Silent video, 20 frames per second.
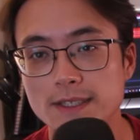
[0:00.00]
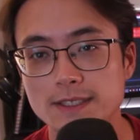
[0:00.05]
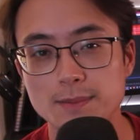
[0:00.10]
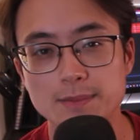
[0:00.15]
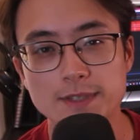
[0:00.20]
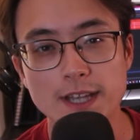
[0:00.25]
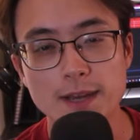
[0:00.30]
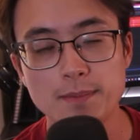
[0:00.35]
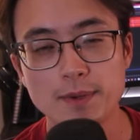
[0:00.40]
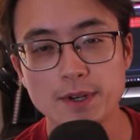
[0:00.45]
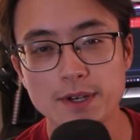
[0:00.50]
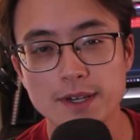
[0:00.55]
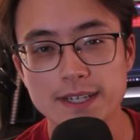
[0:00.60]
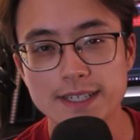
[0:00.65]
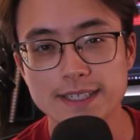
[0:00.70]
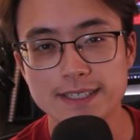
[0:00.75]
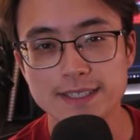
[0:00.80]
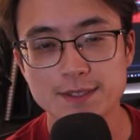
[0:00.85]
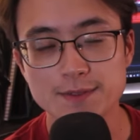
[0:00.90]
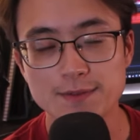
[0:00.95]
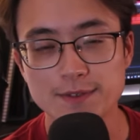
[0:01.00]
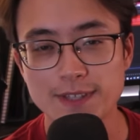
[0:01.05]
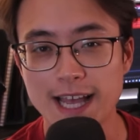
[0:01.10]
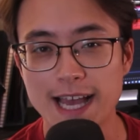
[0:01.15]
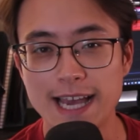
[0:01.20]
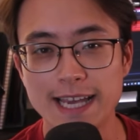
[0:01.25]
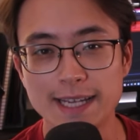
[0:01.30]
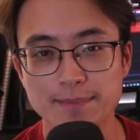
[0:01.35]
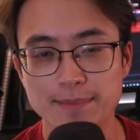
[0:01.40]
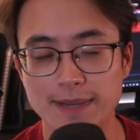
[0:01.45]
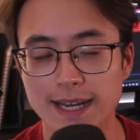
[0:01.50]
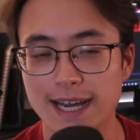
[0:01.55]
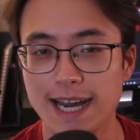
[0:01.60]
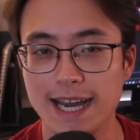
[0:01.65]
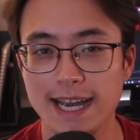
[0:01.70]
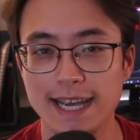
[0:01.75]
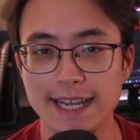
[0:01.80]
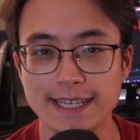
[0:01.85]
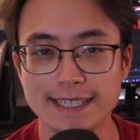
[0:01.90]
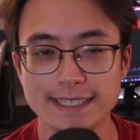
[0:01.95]
September is flying
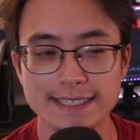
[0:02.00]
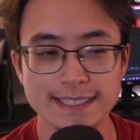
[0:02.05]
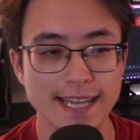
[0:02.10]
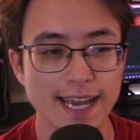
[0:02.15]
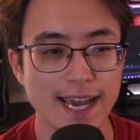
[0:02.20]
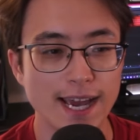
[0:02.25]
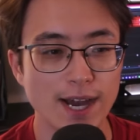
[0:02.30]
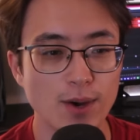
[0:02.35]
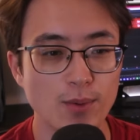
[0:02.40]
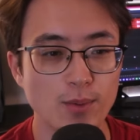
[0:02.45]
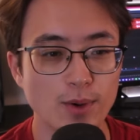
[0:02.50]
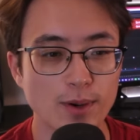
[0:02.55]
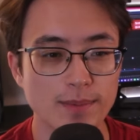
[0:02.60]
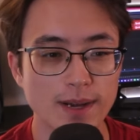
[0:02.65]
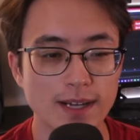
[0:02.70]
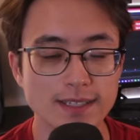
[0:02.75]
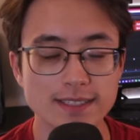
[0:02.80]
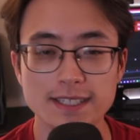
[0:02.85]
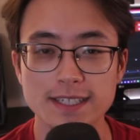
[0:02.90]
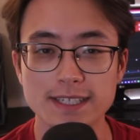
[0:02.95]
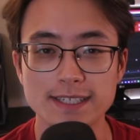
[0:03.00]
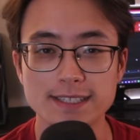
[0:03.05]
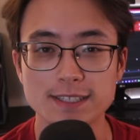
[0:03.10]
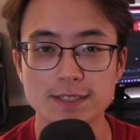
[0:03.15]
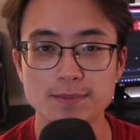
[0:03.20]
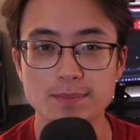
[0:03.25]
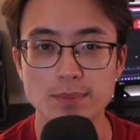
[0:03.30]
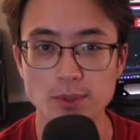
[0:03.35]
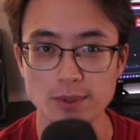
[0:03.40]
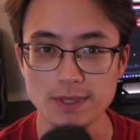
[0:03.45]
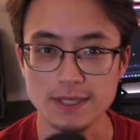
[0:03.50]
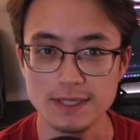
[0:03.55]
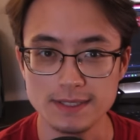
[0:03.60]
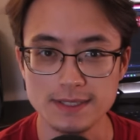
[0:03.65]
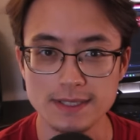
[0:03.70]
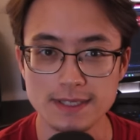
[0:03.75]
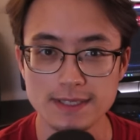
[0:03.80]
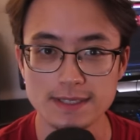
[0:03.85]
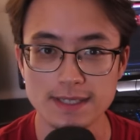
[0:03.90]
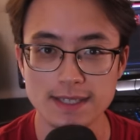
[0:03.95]
by, now we're about to hit spooky
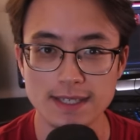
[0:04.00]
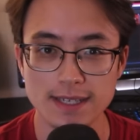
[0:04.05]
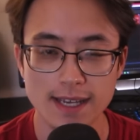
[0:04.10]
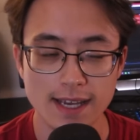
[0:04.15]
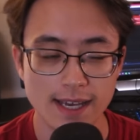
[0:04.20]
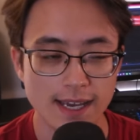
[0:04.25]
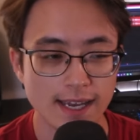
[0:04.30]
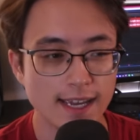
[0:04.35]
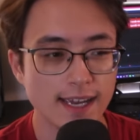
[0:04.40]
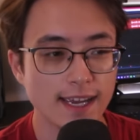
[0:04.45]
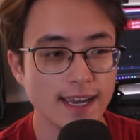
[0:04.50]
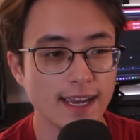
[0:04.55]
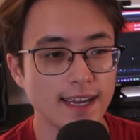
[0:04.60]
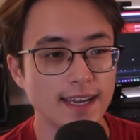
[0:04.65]
season.